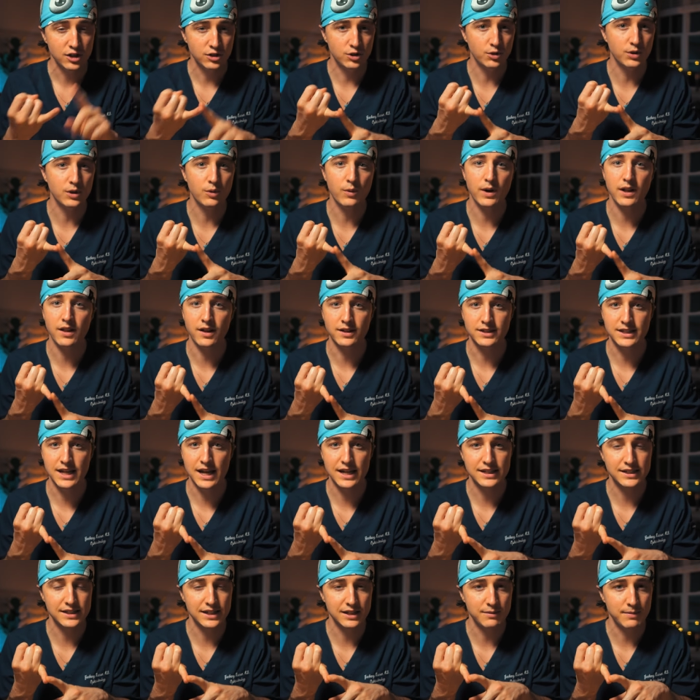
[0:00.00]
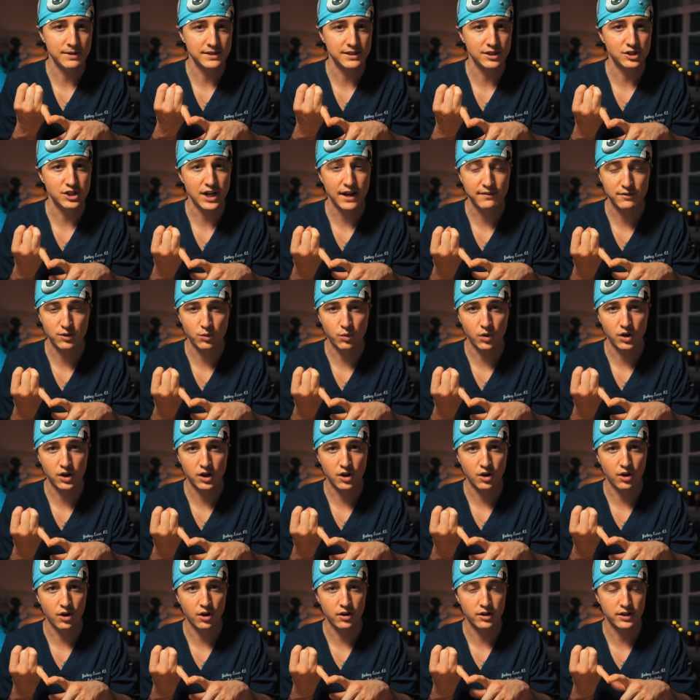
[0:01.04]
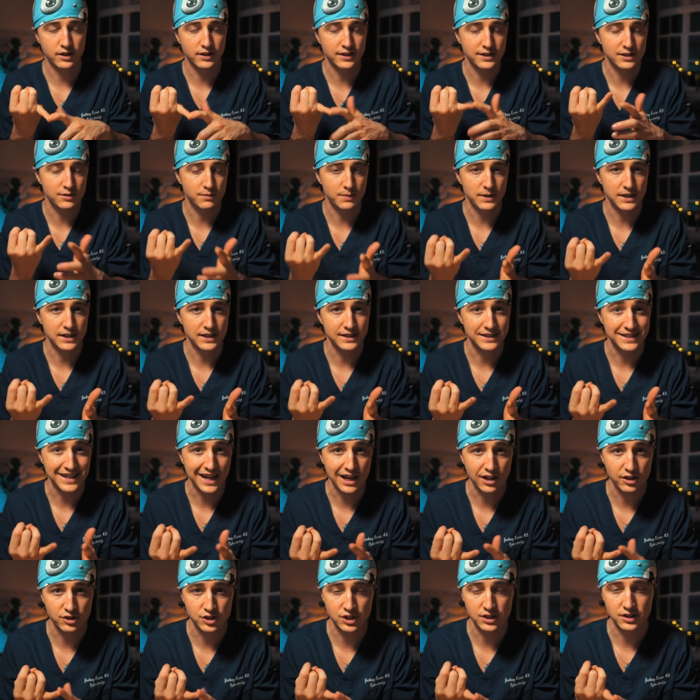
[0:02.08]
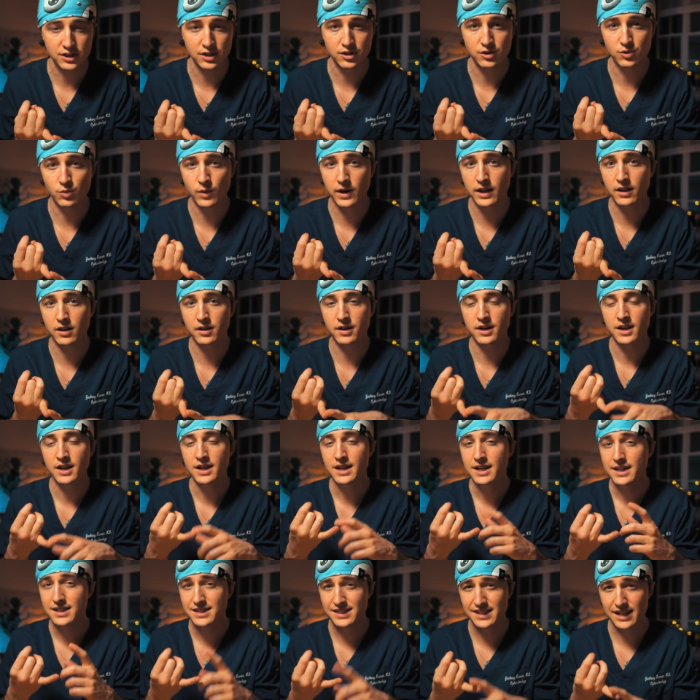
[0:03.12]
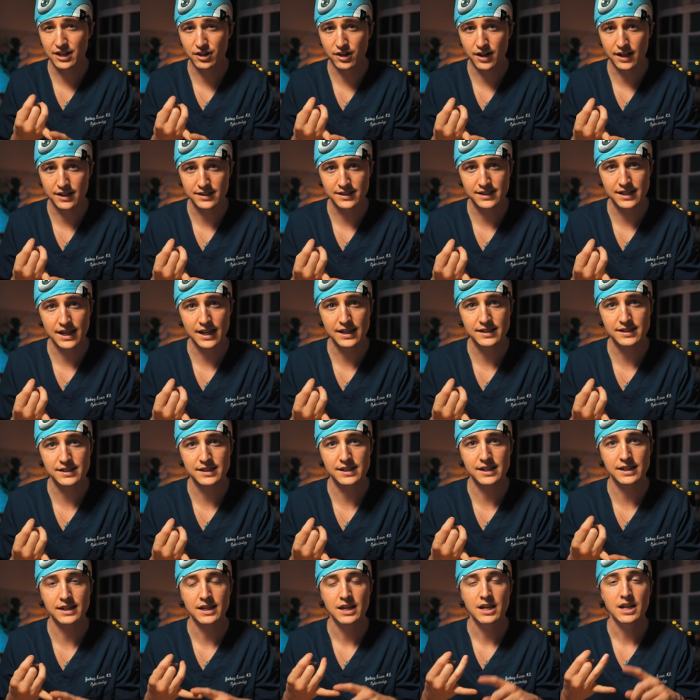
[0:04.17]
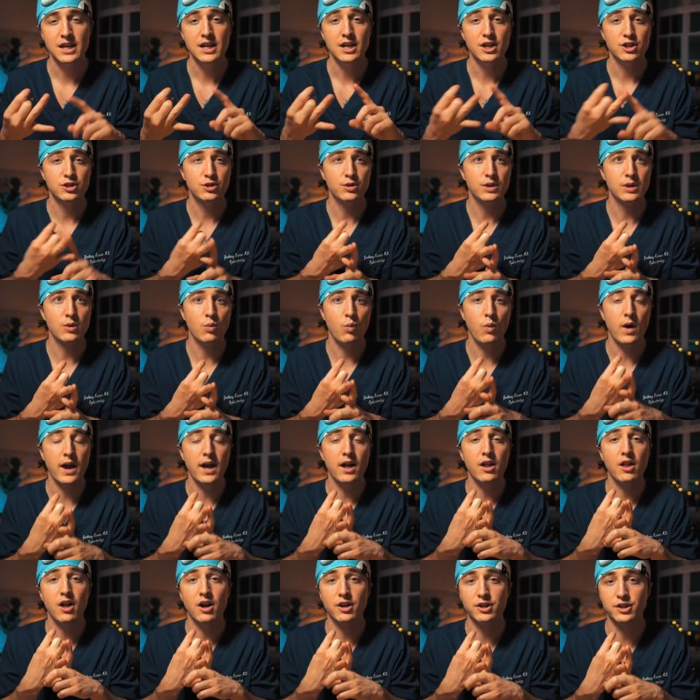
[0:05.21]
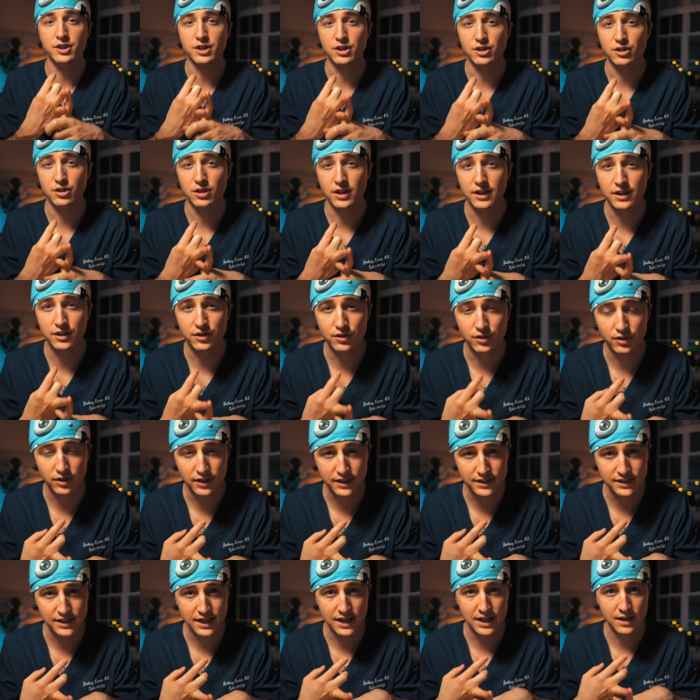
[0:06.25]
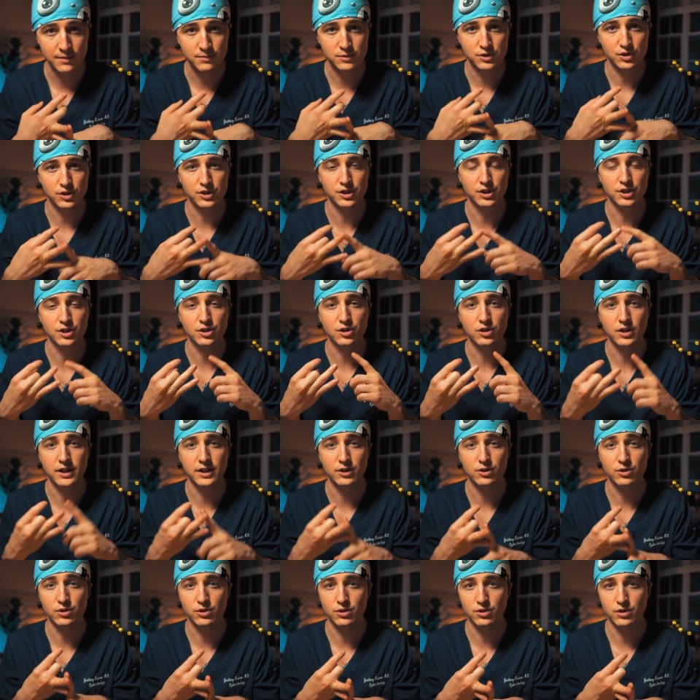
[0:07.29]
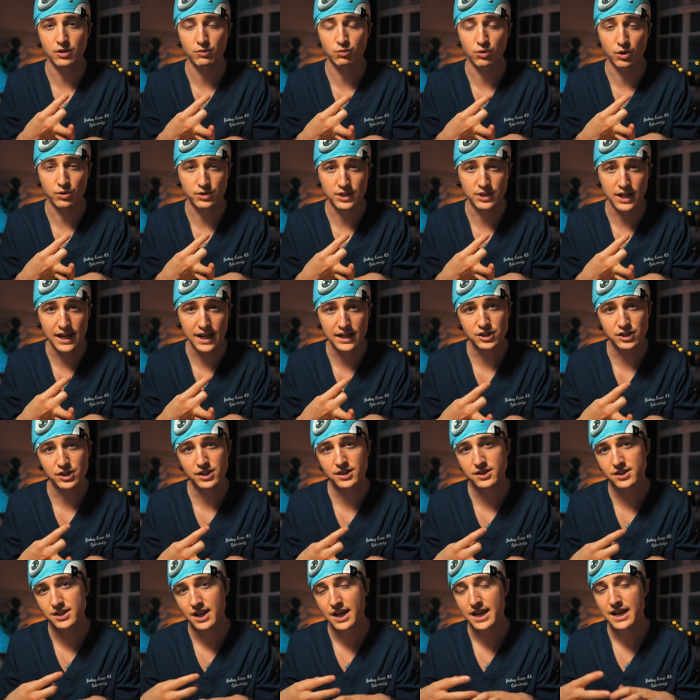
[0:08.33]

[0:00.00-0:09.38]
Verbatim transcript: doing well on testing means that you have to work hard or at least be intelligent to do well on standardized testing doing well on your clinical exams or your clinical rotations.